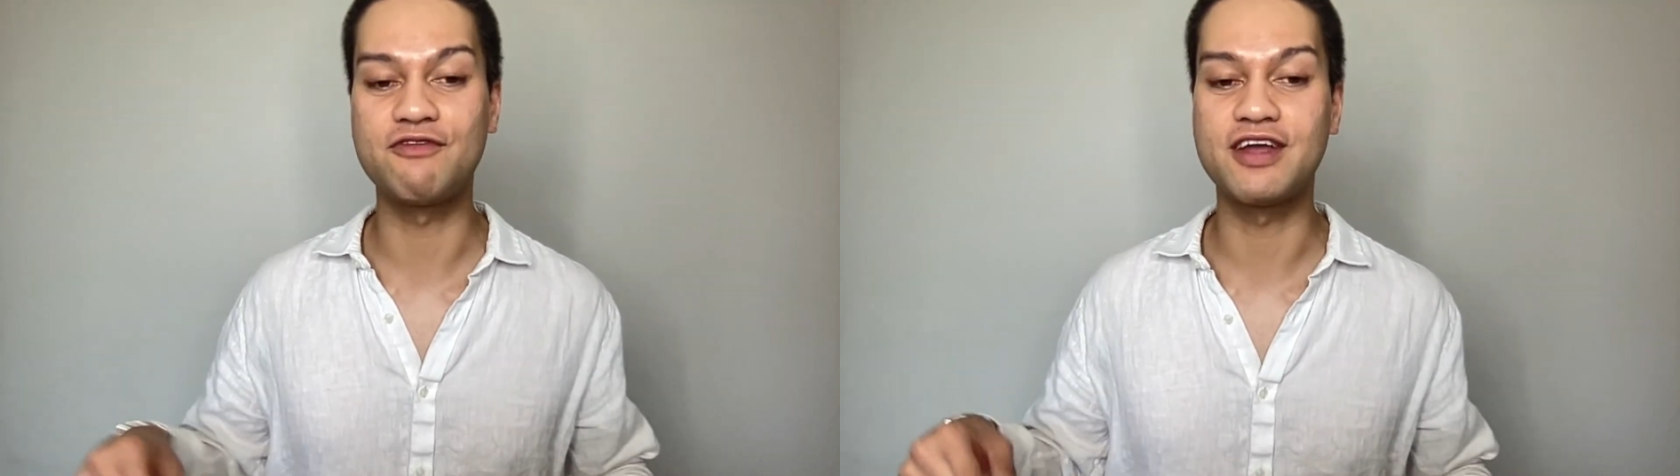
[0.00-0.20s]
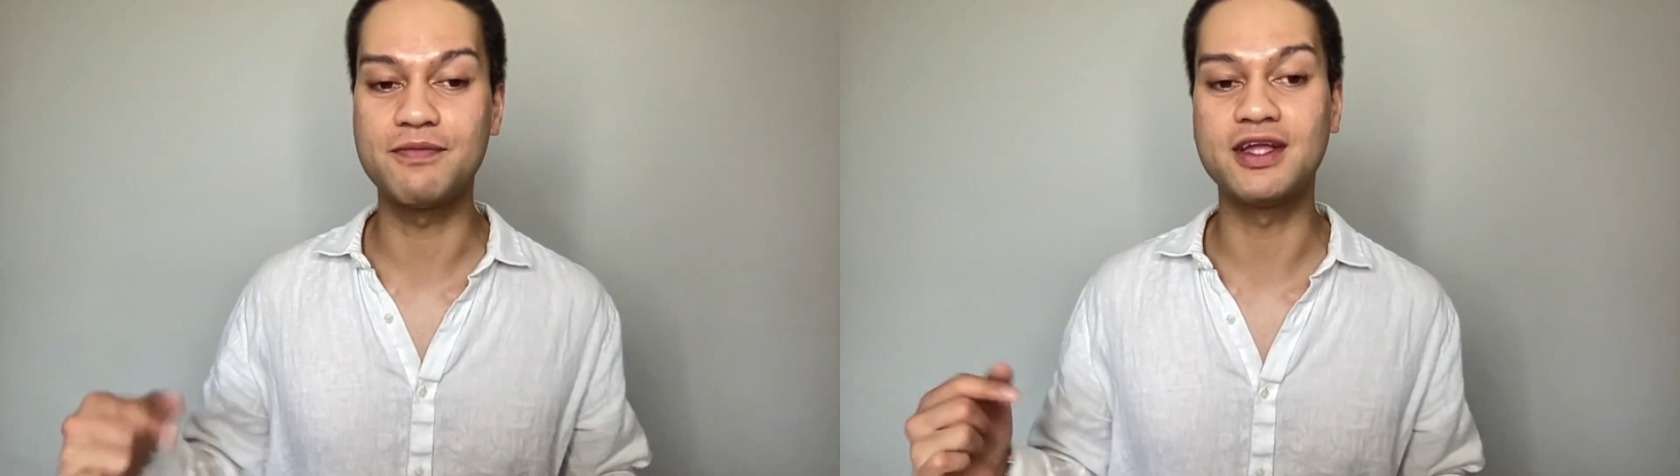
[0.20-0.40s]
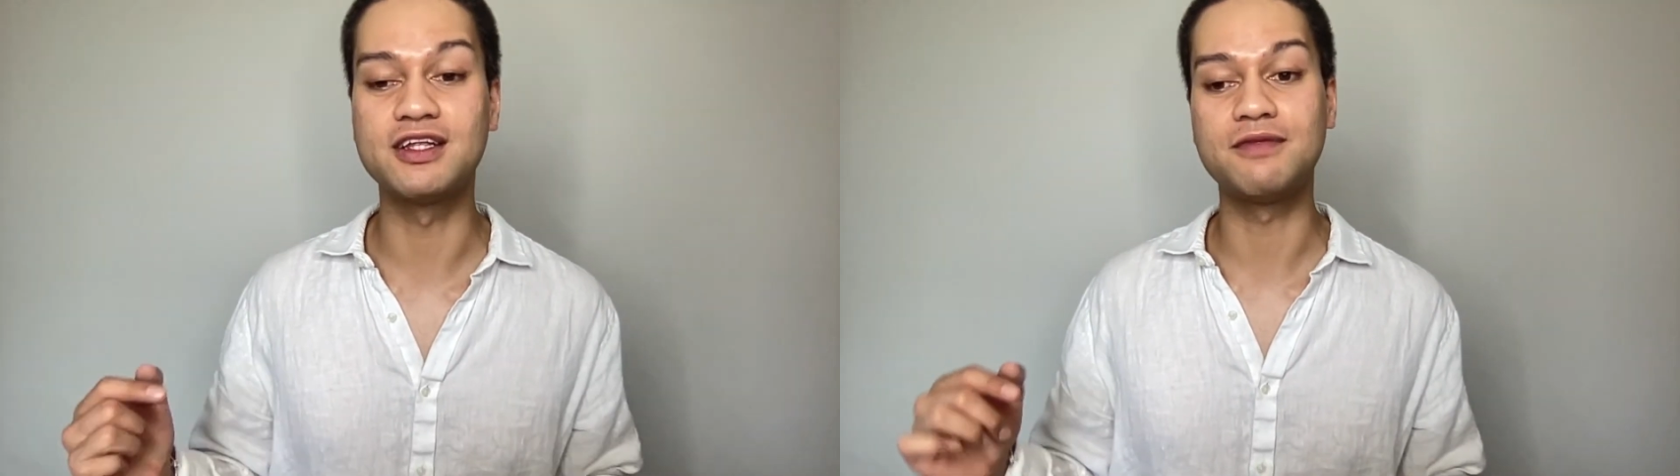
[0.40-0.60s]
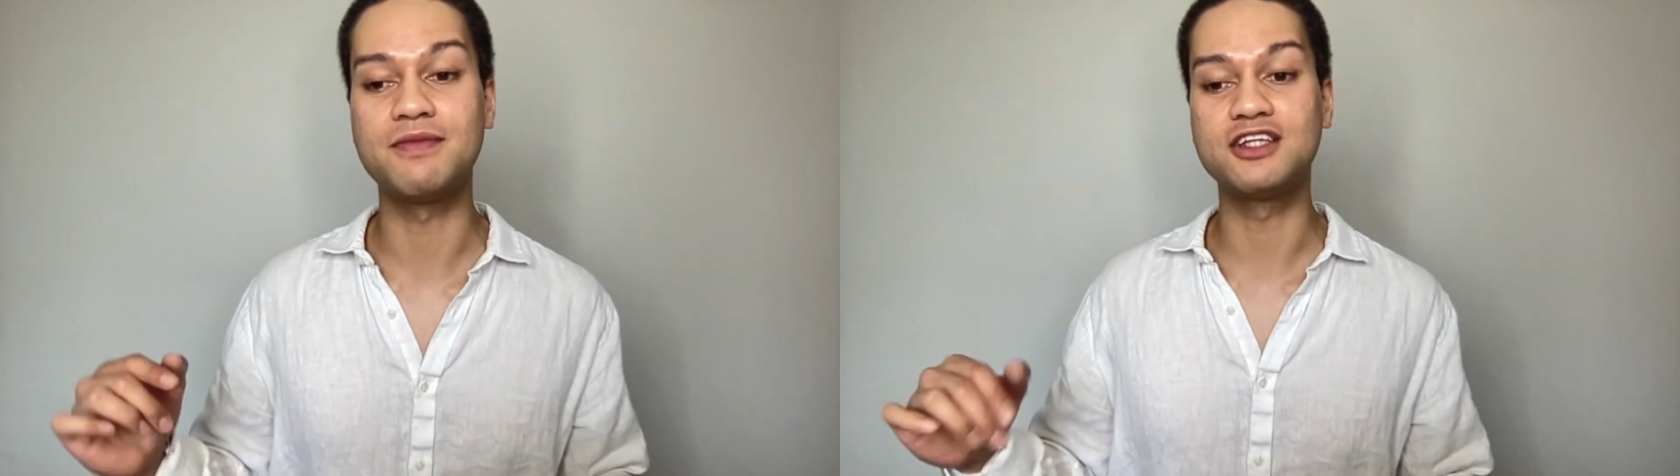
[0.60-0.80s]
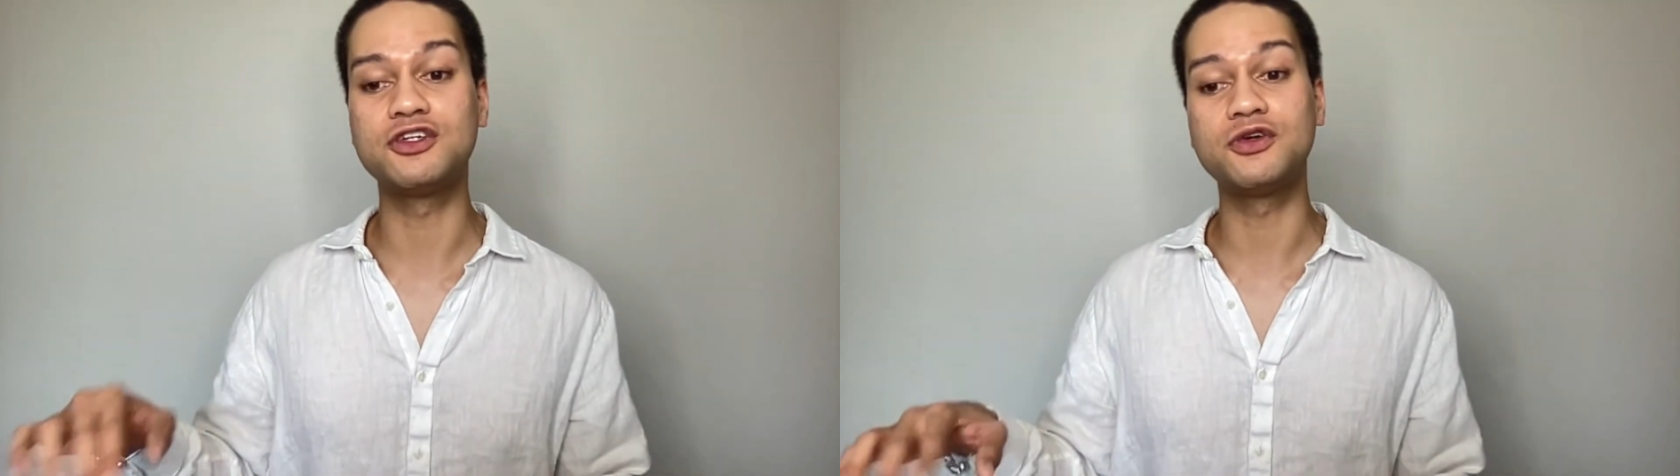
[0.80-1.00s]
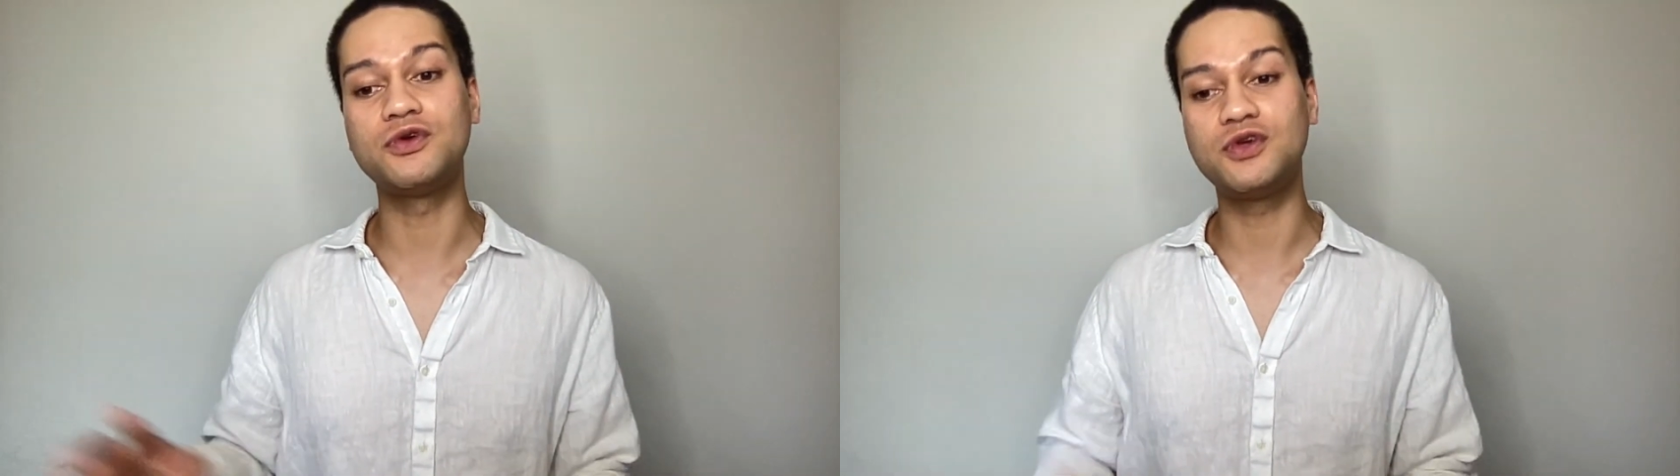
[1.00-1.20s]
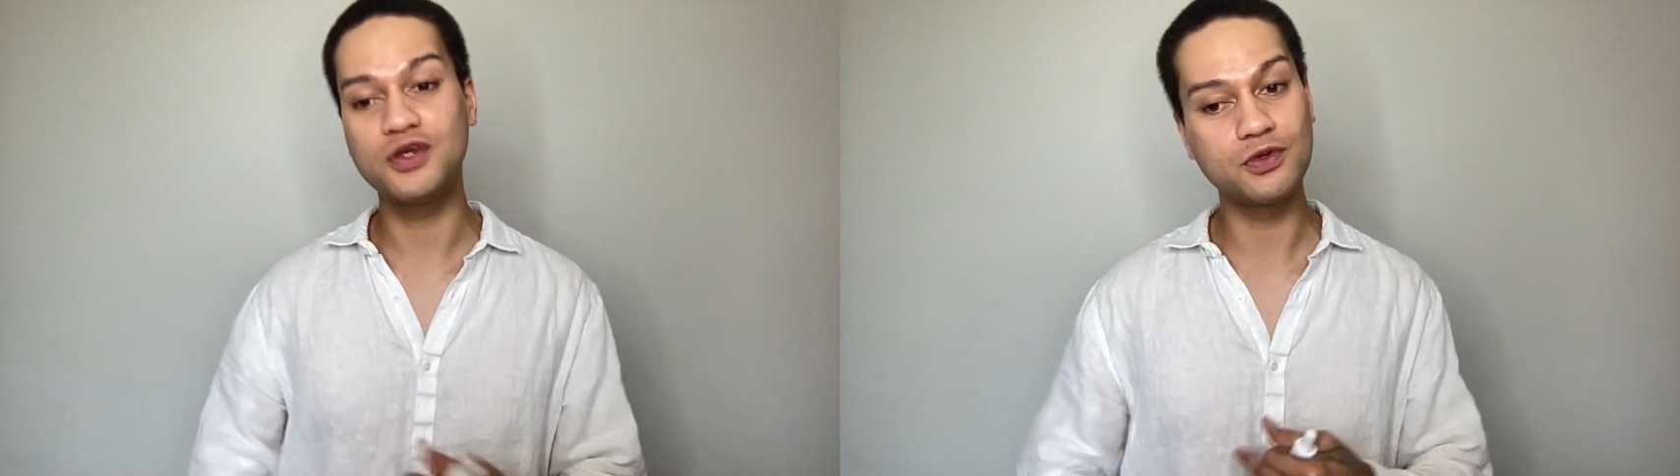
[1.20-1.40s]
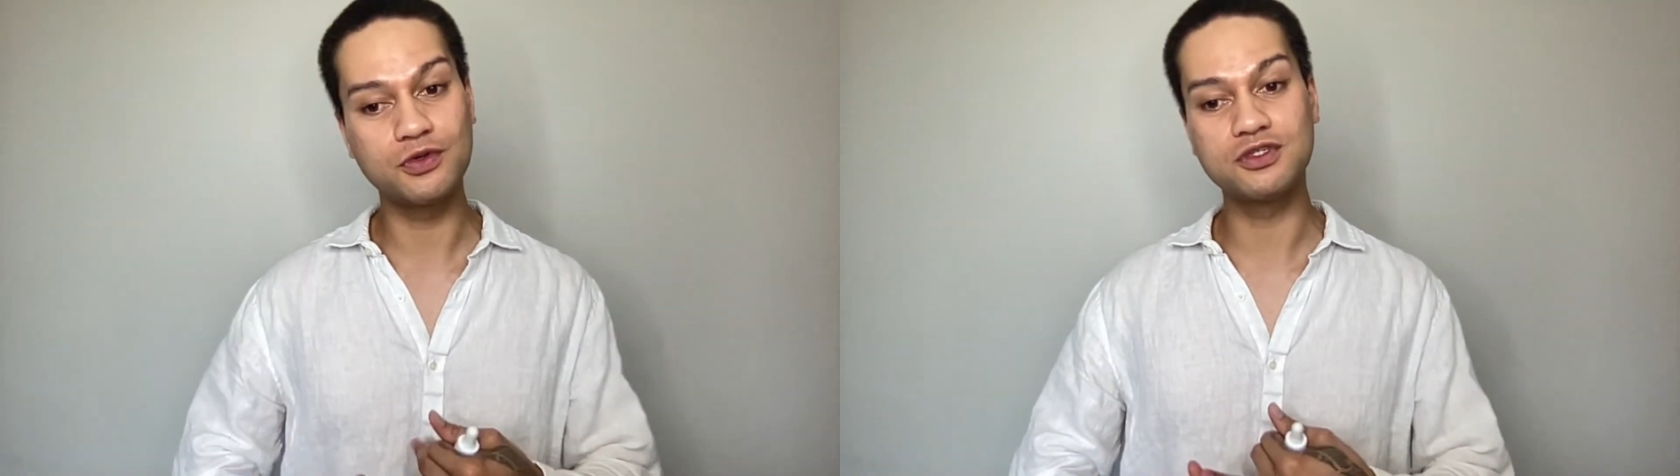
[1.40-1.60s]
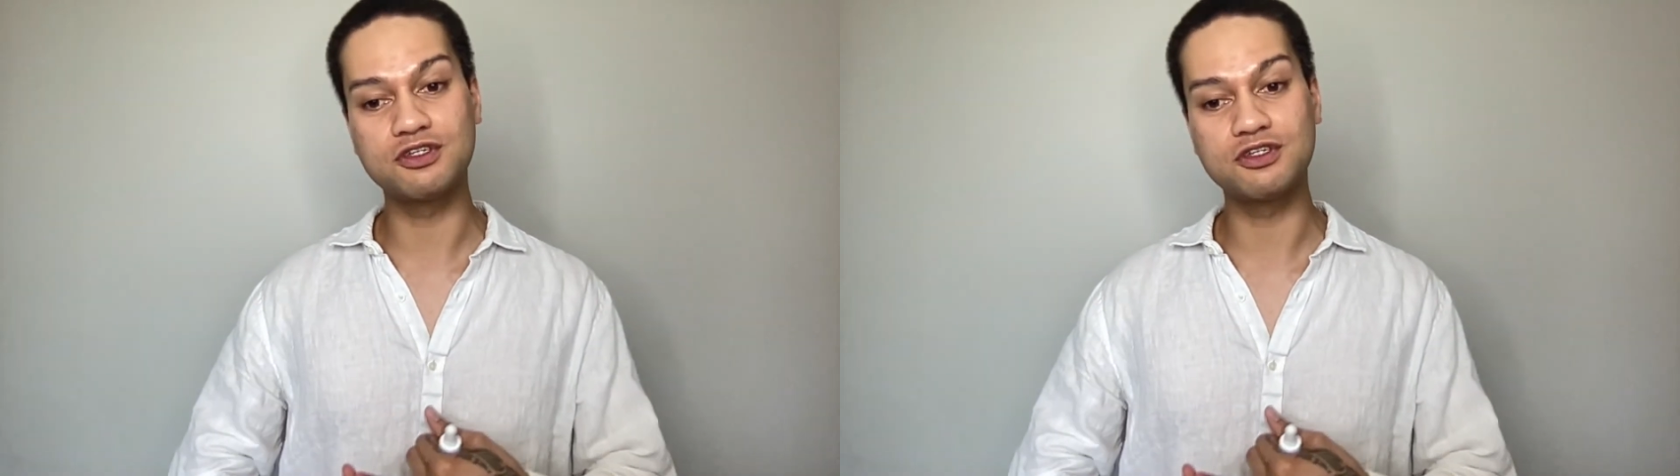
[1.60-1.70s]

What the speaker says: recommended me to use